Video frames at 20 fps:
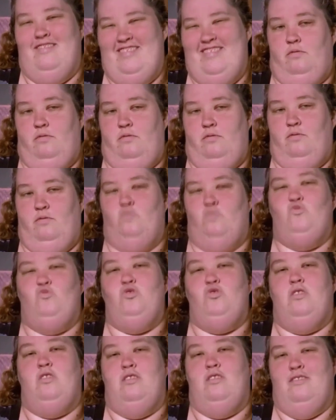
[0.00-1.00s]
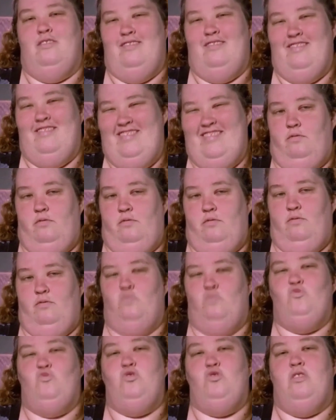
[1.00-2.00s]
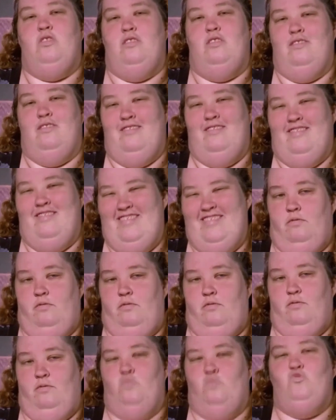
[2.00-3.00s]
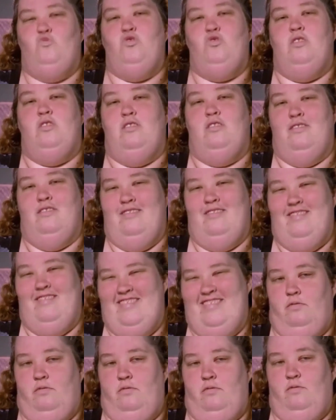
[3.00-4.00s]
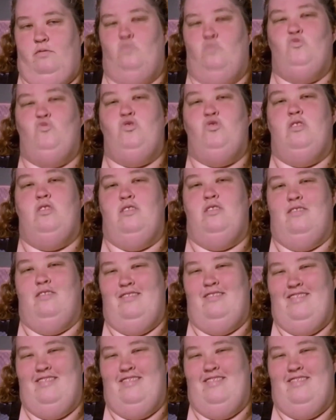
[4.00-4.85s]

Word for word: We don't even know if you gonna wake up the next damn day and you round here with this